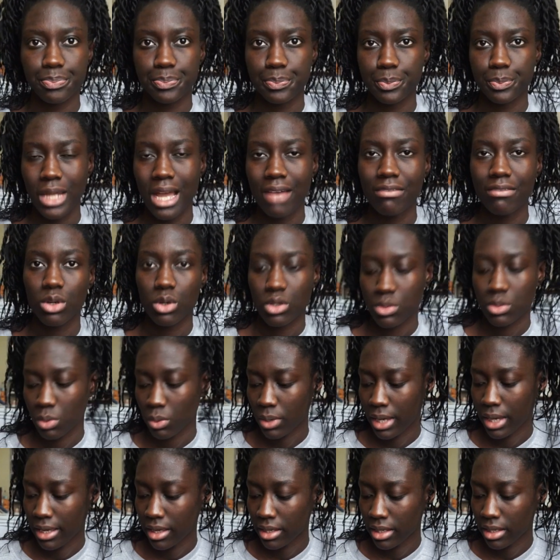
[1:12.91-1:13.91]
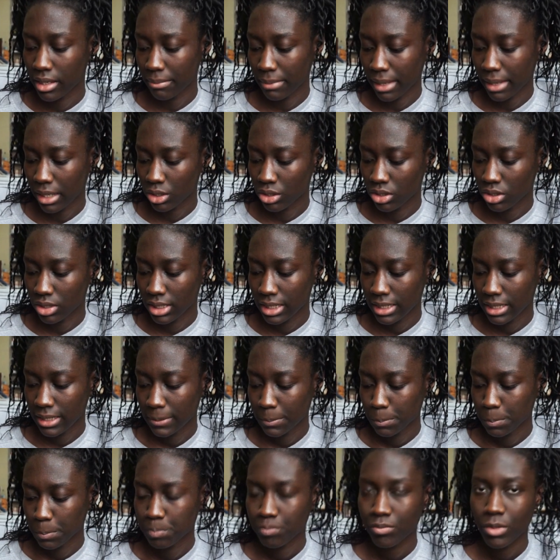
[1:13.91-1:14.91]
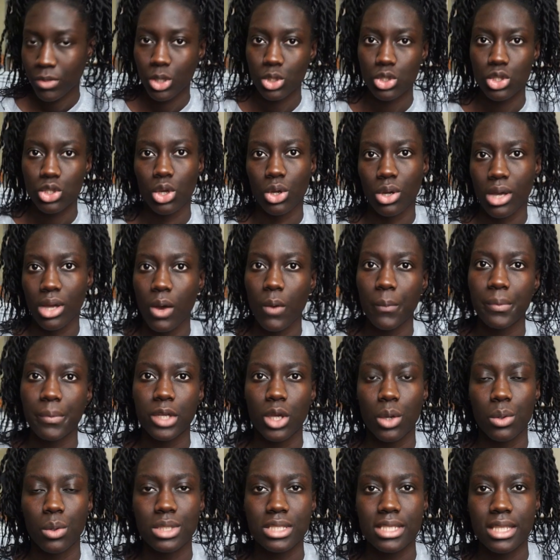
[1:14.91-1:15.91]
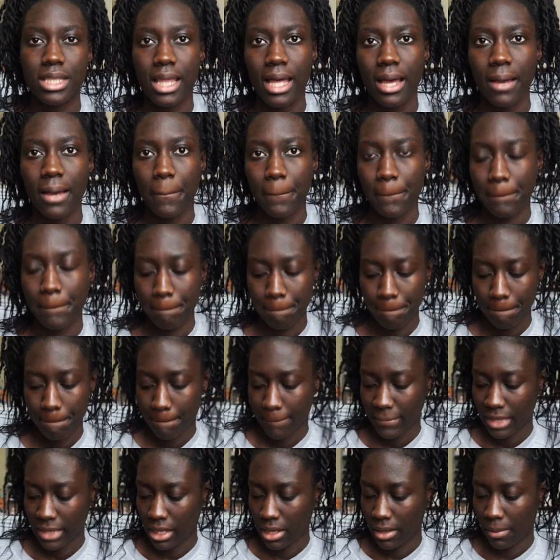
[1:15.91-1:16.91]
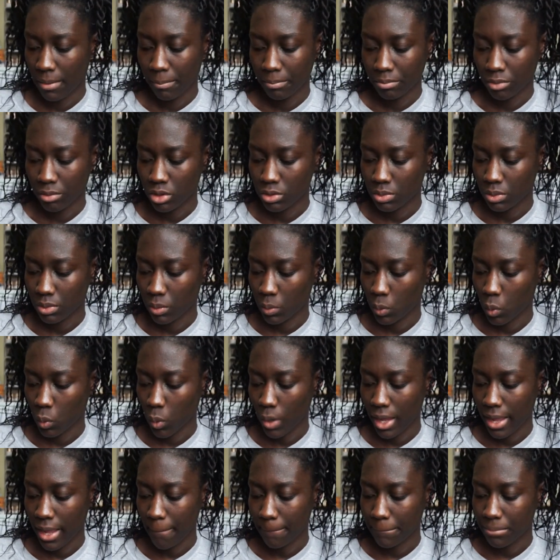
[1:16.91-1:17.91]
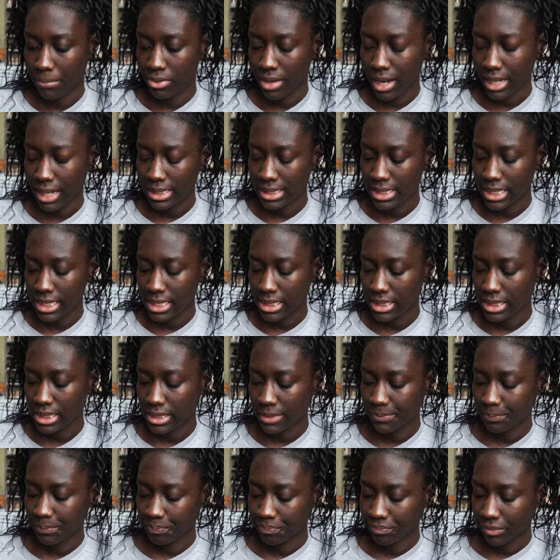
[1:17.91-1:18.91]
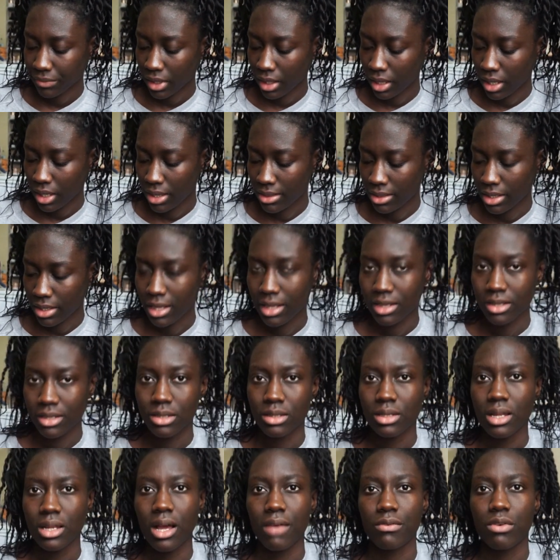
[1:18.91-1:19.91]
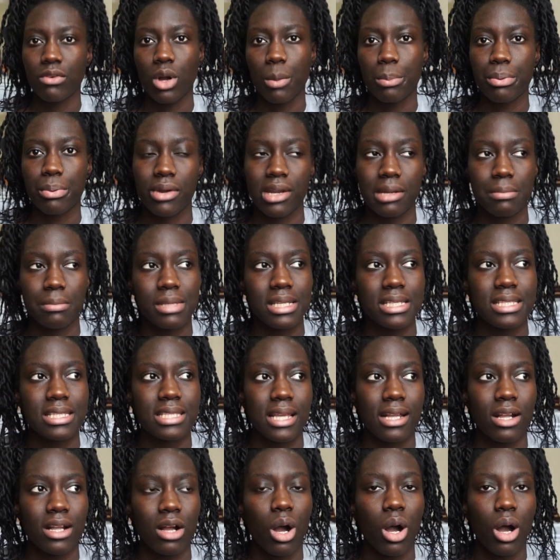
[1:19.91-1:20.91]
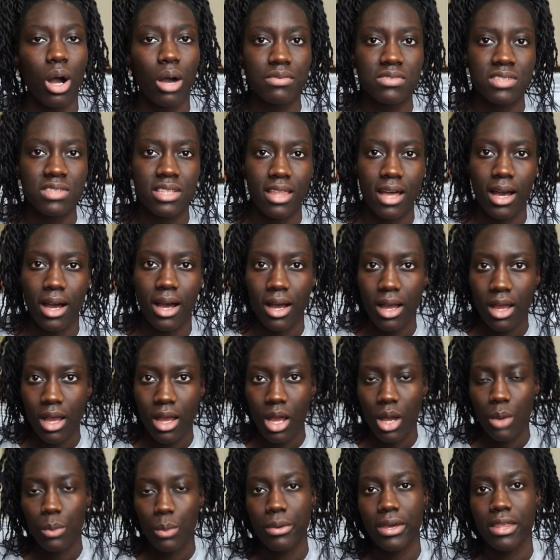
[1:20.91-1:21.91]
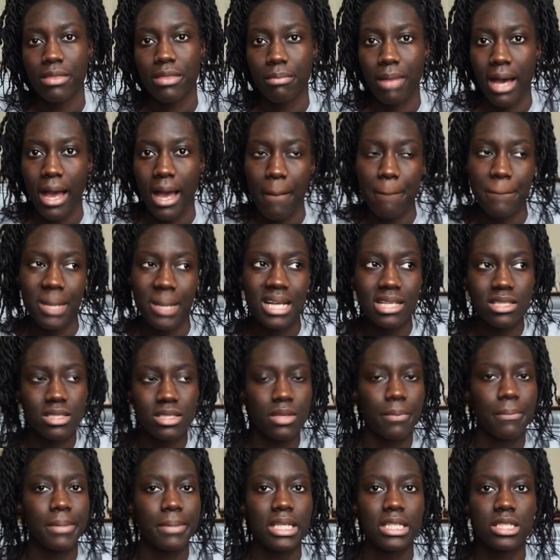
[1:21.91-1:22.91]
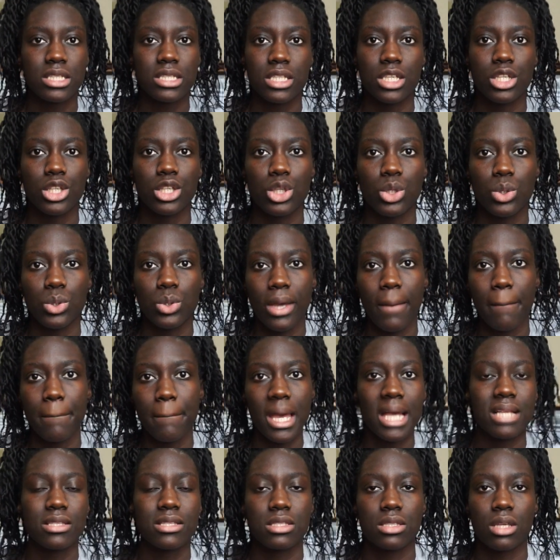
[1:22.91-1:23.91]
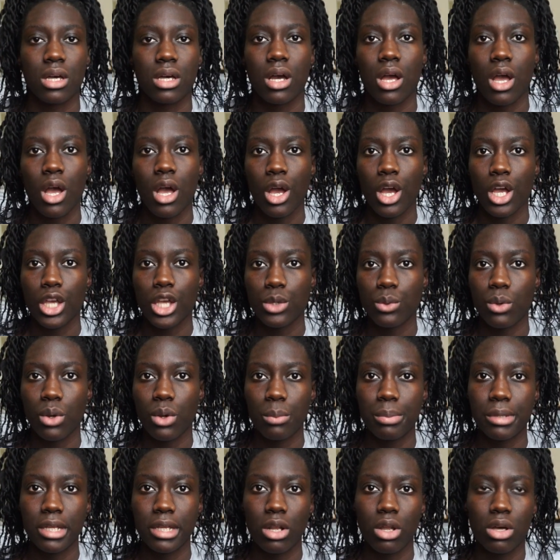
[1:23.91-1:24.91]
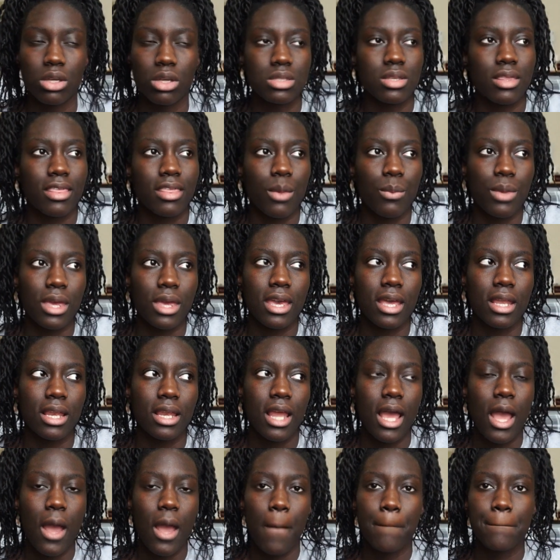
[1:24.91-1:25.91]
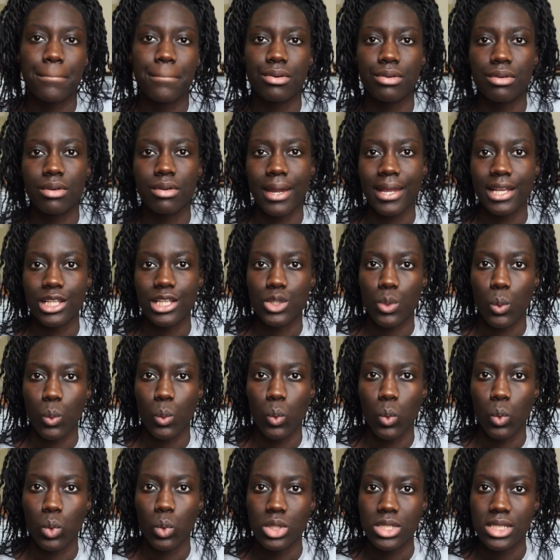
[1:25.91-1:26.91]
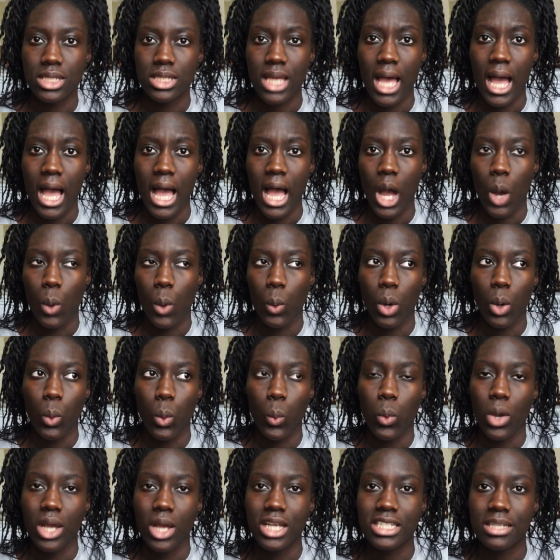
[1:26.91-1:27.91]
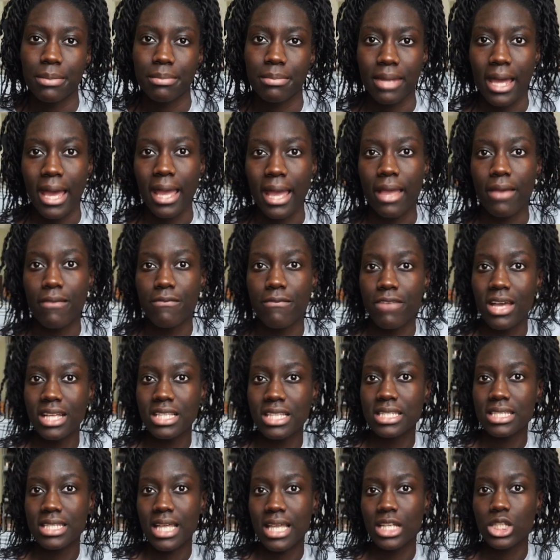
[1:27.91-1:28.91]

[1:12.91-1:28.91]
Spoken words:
We have a gospel choir in my uni. So I'll be going to that gospel choir practice. And then I've got a prayer meeting after that with my Pensa BCU and Pensa UOB lot so that we can pray towards our worship night events.